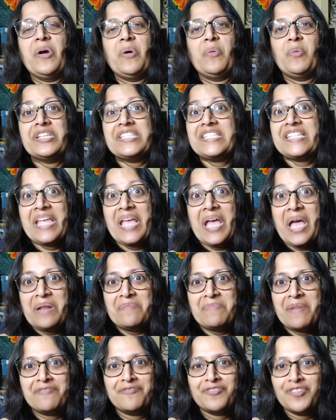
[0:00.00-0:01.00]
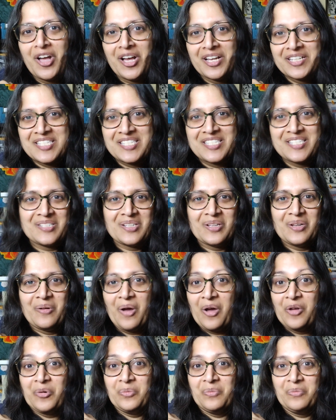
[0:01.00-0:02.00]
once again, my floss,
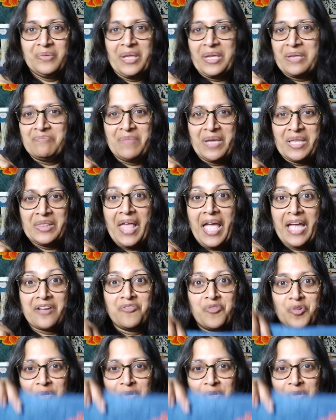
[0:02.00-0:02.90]
like my lack of